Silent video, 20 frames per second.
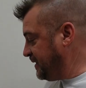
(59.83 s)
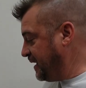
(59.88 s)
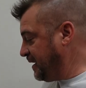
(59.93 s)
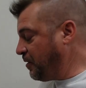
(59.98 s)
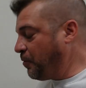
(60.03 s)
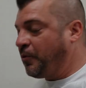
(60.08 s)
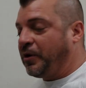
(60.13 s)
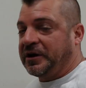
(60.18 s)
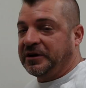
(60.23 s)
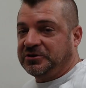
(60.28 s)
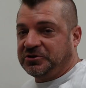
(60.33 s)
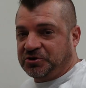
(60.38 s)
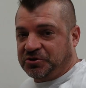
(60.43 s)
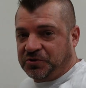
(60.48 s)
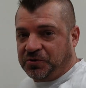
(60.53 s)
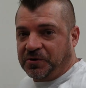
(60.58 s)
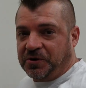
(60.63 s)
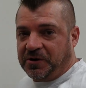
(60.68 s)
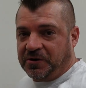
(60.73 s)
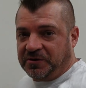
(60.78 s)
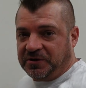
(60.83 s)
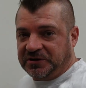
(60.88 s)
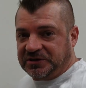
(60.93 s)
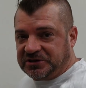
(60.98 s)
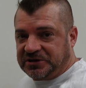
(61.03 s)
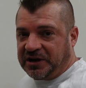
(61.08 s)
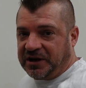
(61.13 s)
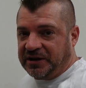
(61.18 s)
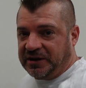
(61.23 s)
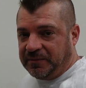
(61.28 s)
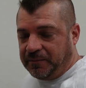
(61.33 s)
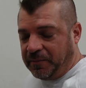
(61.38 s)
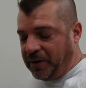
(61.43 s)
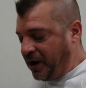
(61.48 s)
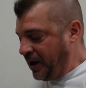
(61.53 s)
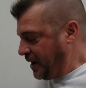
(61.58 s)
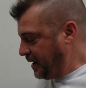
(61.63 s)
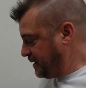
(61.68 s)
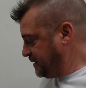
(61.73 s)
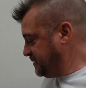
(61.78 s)
they don't want it short out inside the
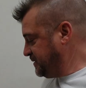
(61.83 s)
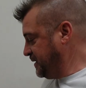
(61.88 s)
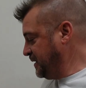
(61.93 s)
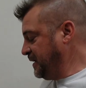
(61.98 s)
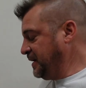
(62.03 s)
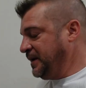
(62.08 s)
box.